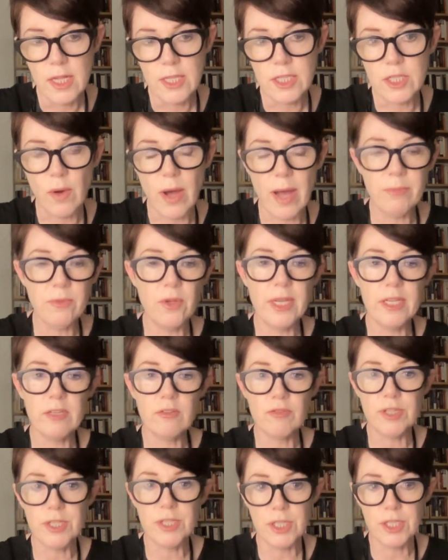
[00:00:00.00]
So I'm not
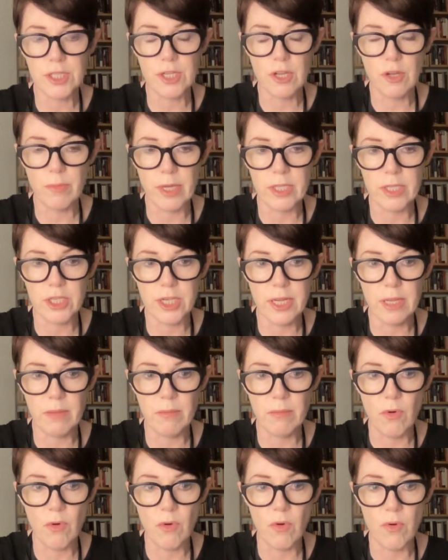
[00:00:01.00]
interested so much
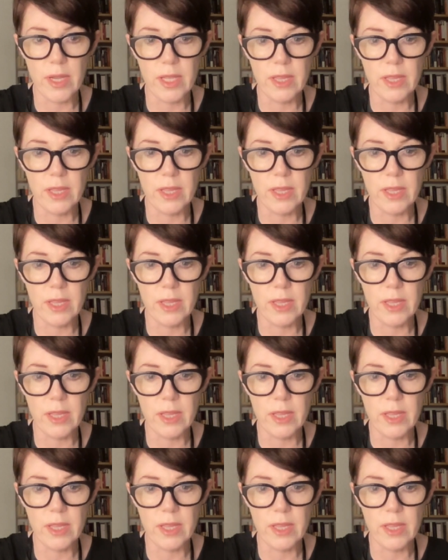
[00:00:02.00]
anymore